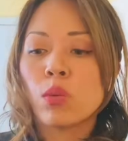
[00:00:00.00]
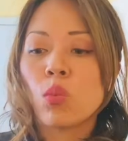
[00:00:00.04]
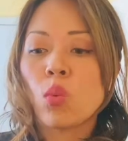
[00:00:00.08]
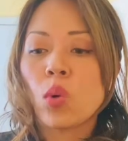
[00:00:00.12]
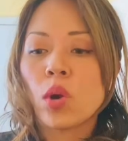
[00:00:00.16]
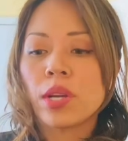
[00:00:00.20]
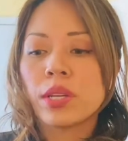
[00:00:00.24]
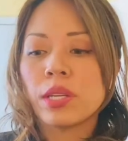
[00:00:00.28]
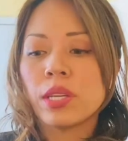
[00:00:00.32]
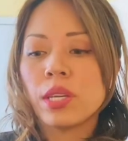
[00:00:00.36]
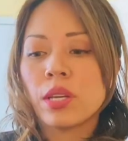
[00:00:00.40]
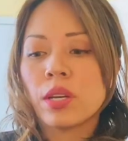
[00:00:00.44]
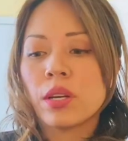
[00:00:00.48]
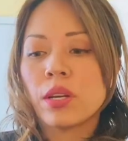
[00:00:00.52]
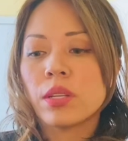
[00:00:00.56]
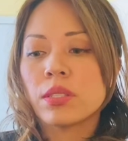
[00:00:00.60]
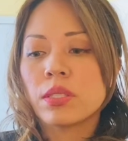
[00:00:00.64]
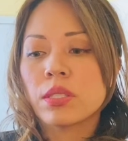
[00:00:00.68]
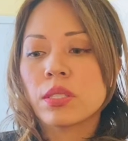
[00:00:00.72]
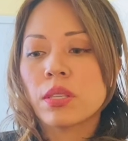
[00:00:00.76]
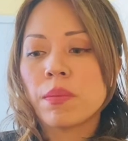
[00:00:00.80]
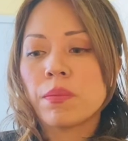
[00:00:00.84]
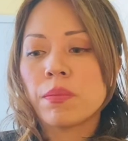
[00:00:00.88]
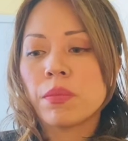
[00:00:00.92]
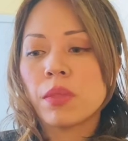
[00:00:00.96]
working on
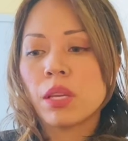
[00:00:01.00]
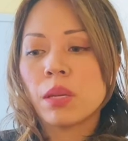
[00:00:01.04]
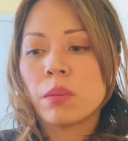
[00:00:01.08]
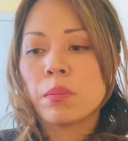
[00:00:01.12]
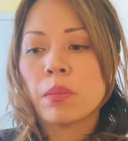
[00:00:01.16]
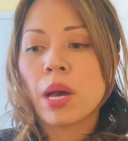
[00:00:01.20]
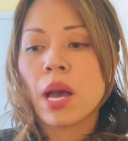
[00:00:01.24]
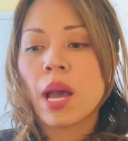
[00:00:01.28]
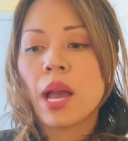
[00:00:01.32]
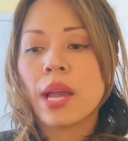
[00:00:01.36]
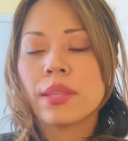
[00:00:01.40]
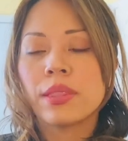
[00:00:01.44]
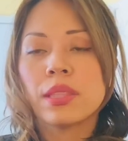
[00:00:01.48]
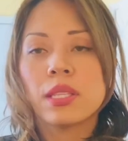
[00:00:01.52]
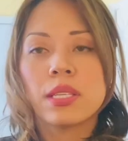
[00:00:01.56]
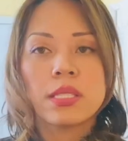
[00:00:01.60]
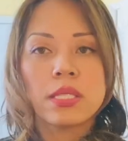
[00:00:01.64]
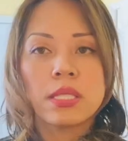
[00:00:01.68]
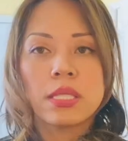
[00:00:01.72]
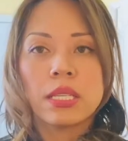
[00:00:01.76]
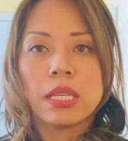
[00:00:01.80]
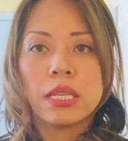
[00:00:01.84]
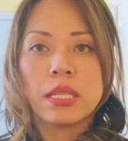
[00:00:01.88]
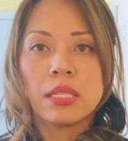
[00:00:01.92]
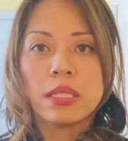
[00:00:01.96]
something behind the
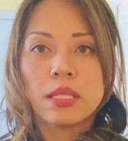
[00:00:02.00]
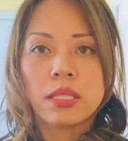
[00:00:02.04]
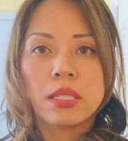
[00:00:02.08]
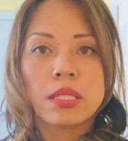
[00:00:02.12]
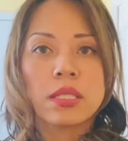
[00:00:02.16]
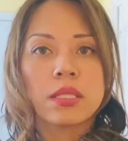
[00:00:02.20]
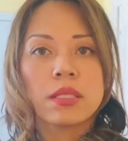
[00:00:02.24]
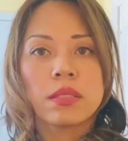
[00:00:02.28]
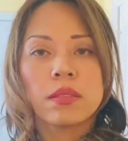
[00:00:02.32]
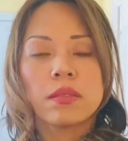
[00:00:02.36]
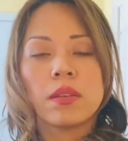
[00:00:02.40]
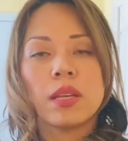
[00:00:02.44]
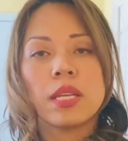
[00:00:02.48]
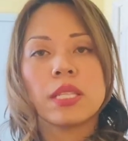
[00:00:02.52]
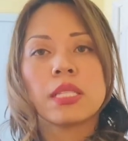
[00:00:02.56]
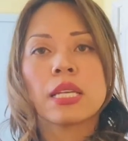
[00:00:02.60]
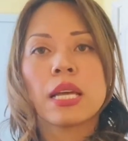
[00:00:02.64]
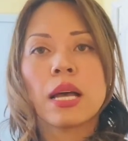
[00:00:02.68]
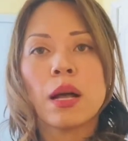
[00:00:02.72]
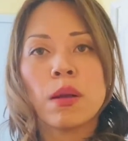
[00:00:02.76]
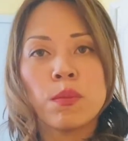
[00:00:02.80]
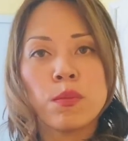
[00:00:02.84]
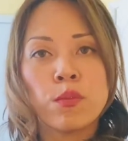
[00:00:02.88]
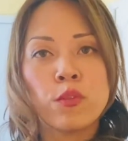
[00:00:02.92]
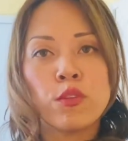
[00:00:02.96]
scenes. It's
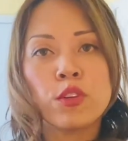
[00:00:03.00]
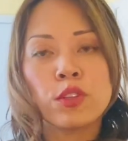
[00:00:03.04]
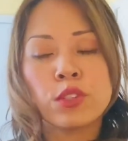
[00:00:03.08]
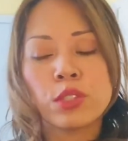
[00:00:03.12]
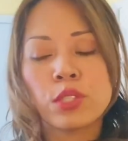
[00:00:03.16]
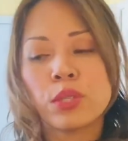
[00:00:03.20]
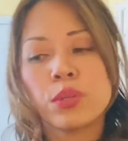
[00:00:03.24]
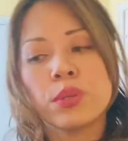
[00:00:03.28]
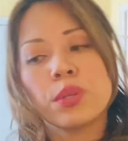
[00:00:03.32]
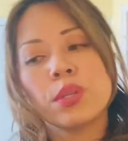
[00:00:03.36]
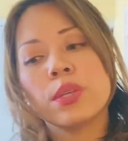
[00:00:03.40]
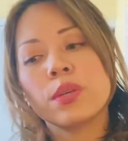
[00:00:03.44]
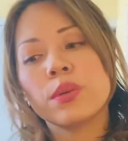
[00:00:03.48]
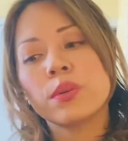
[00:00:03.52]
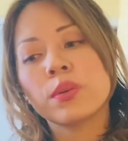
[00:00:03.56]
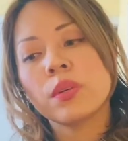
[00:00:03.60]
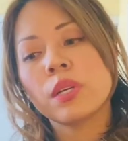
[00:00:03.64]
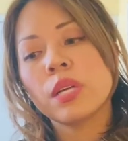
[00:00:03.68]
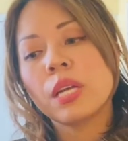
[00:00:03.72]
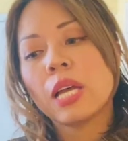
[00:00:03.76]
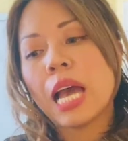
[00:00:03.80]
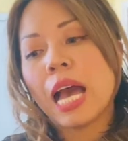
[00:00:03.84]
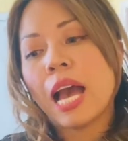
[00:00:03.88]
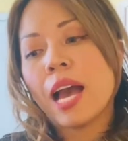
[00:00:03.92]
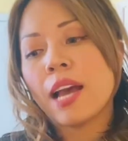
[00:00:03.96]
helpful to you.
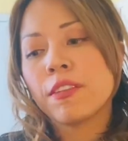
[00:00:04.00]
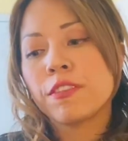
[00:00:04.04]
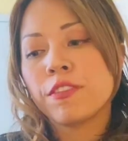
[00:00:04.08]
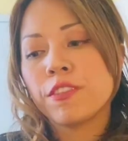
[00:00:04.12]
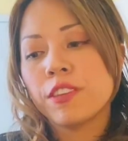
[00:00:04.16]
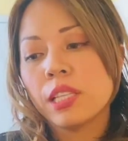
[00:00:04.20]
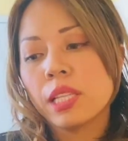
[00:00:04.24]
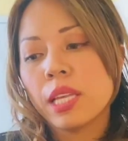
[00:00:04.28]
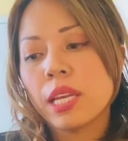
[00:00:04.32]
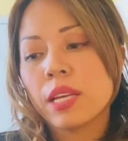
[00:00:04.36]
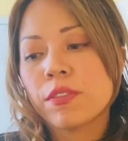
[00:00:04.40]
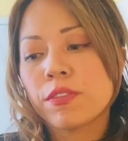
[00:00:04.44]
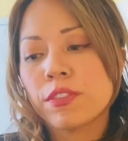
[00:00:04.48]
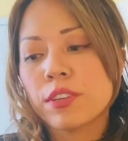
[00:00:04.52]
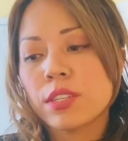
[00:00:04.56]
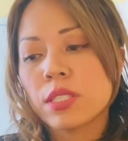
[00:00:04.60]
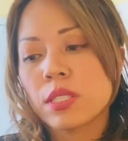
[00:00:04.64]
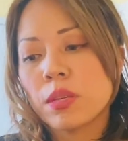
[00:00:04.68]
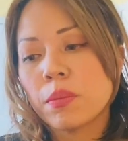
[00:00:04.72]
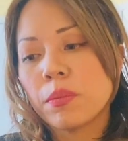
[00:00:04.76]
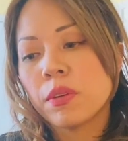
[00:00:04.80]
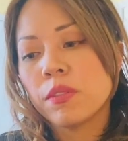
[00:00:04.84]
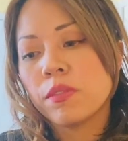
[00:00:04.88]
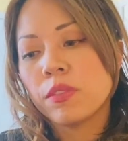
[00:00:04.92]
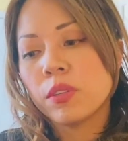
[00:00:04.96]
I feel like for
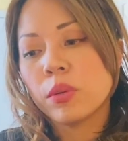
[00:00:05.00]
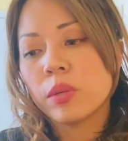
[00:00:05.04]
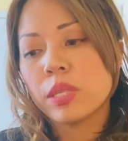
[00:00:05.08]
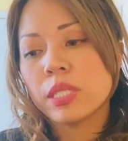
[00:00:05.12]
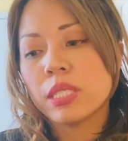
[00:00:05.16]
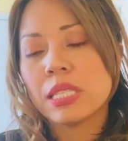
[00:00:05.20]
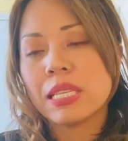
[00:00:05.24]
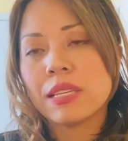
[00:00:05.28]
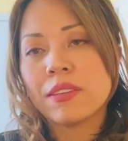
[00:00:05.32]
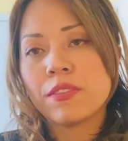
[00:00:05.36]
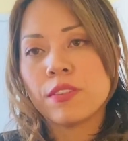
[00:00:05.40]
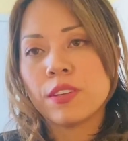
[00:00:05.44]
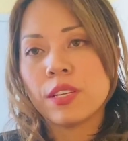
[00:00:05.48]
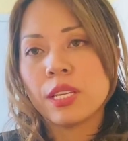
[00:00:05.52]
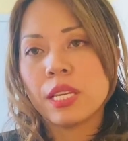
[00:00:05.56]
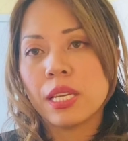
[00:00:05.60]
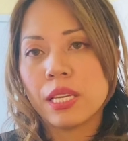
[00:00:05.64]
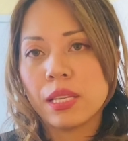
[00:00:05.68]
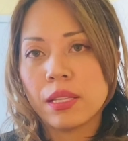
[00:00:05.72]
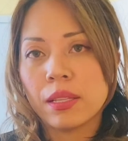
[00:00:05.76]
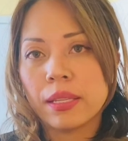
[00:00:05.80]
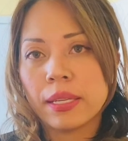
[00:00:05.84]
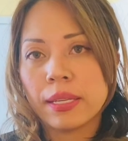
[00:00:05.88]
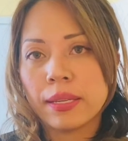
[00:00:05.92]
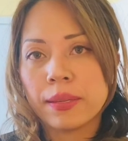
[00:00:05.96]
some of you, it's even
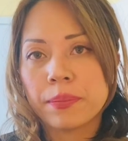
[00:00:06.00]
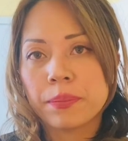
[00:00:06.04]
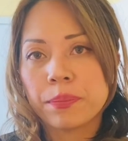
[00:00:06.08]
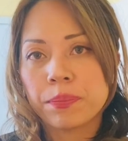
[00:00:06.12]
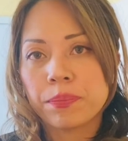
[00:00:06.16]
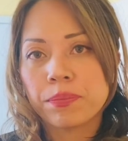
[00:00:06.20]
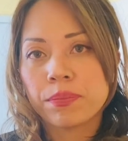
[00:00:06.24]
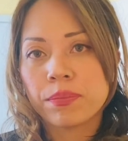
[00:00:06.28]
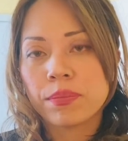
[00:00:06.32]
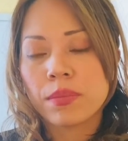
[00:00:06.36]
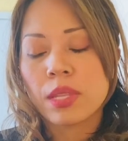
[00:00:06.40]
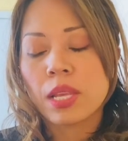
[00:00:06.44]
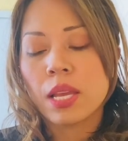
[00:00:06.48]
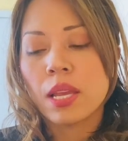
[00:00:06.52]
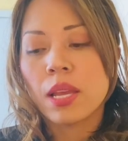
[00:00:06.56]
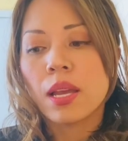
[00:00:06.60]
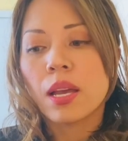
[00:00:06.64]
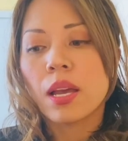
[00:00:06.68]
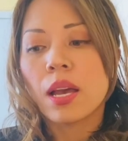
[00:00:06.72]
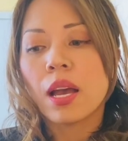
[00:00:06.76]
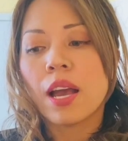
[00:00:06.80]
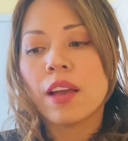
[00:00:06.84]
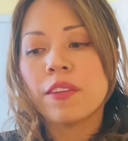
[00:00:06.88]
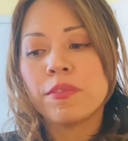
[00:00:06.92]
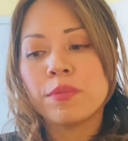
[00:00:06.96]
healing.
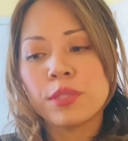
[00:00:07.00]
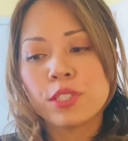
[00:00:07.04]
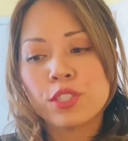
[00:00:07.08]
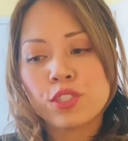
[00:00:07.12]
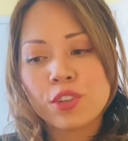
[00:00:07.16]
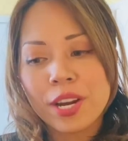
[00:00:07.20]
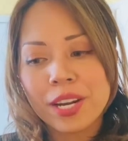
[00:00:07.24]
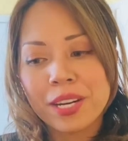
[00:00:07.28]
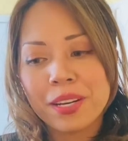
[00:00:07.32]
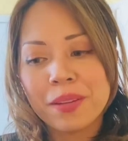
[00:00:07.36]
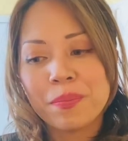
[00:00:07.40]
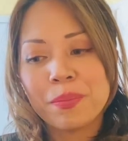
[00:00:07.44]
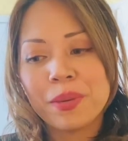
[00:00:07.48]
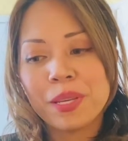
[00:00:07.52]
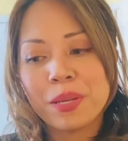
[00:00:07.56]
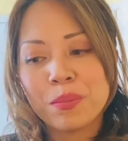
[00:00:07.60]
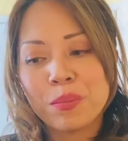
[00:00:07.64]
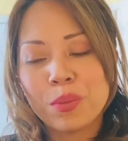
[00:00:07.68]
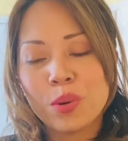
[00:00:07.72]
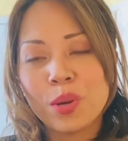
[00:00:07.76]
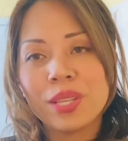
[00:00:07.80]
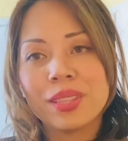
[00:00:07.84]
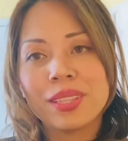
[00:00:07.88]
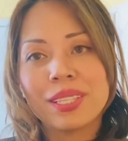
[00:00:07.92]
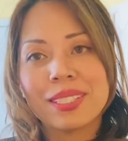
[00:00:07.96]
I've been trying to
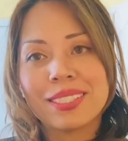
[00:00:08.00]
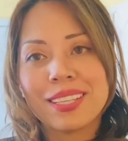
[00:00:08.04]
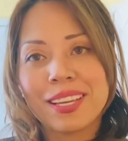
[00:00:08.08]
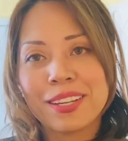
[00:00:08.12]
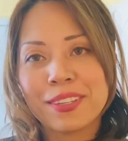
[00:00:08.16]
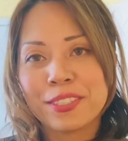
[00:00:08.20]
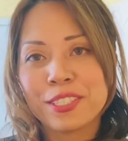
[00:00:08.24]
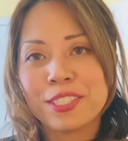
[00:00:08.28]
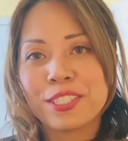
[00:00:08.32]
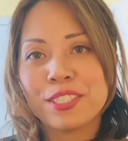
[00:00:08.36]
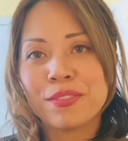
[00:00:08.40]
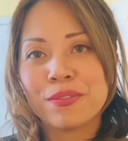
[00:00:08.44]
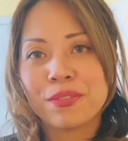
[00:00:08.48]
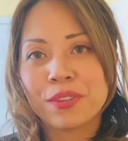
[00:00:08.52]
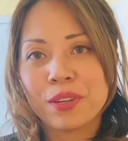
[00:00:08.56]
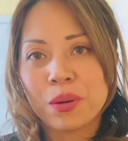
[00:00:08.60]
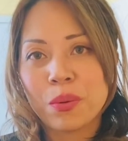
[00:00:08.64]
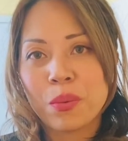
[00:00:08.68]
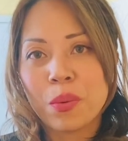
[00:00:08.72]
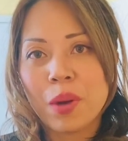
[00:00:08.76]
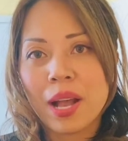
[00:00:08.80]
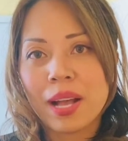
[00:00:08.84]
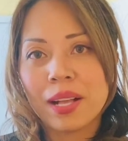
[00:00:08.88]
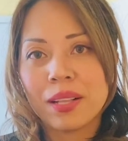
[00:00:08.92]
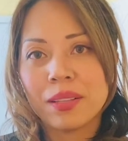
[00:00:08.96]
pinpoint this energy for a
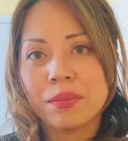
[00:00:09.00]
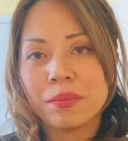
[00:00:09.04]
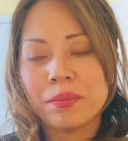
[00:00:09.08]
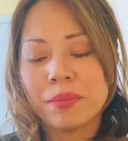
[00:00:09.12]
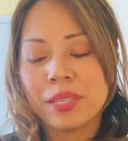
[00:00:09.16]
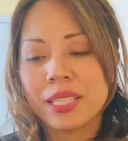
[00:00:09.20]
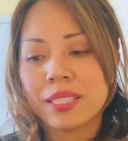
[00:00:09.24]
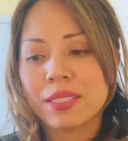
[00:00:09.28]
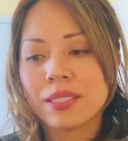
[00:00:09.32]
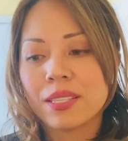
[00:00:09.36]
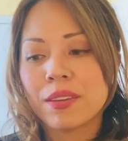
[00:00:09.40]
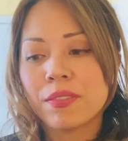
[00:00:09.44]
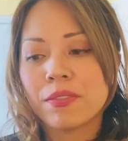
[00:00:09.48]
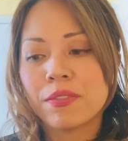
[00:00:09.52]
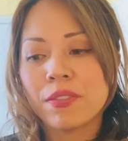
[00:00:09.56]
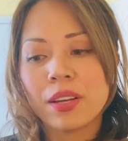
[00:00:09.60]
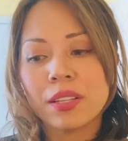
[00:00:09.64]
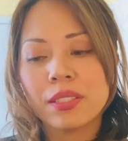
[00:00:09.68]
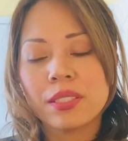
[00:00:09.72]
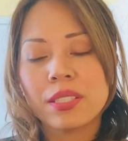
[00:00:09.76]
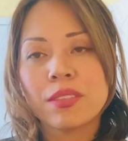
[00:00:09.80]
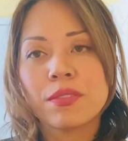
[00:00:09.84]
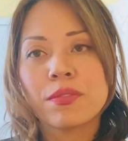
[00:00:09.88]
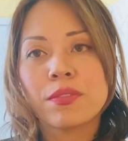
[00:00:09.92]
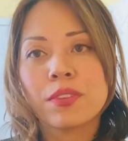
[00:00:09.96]
while because I
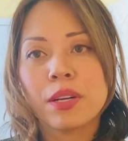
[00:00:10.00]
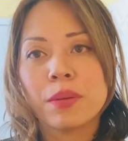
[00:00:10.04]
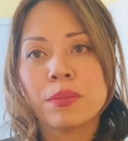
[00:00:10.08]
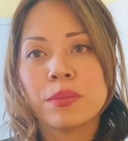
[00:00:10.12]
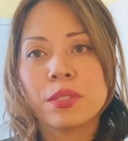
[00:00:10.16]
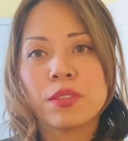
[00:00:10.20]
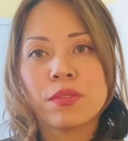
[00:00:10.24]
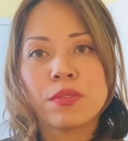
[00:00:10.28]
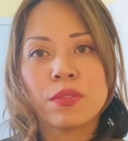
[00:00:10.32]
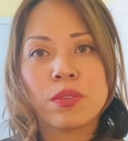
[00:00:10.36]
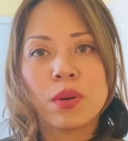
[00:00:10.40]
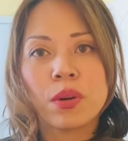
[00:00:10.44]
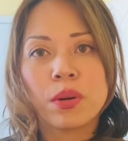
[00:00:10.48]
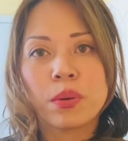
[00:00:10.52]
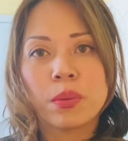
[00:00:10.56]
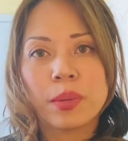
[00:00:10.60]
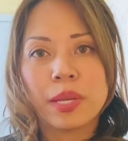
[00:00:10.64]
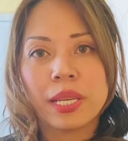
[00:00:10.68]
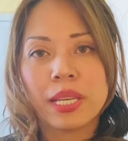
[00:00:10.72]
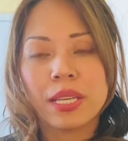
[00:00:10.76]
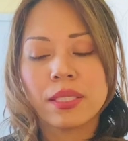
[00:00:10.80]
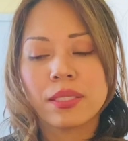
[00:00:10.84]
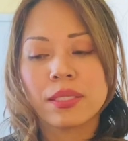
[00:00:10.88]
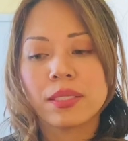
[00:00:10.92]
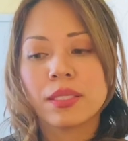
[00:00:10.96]
felt it for up to four
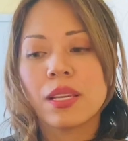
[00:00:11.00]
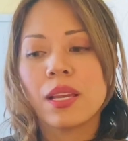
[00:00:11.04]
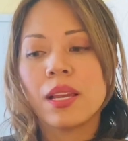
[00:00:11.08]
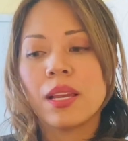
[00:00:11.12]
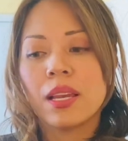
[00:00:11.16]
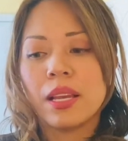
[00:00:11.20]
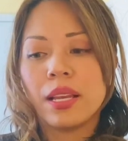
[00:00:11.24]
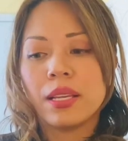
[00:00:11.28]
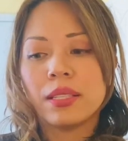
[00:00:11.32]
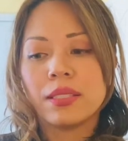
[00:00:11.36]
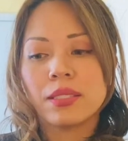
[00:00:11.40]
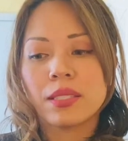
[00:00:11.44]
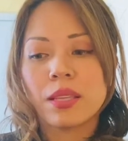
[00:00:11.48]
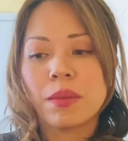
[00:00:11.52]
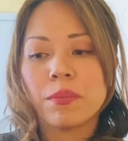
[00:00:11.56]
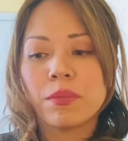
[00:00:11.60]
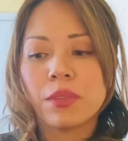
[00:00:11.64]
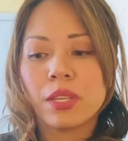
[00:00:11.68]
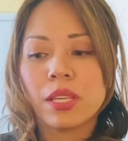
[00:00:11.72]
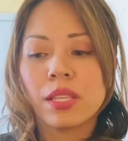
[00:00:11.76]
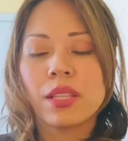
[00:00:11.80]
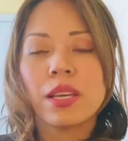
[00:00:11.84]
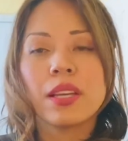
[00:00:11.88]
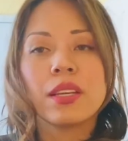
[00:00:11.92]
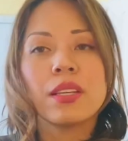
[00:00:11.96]
weeks. It's
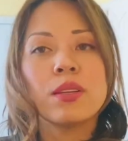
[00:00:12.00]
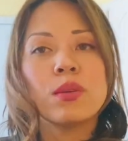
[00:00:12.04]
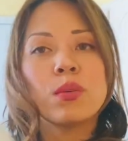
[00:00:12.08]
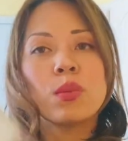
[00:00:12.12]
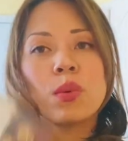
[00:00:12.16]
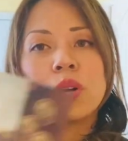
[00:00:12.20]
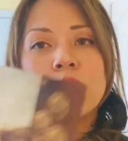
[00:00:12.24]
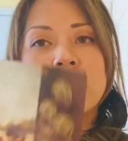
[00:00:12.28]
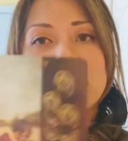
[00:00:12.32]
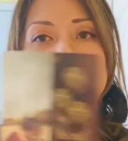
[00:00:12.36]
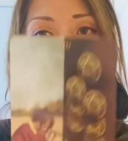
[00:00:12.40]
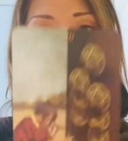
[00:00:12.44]
something that you work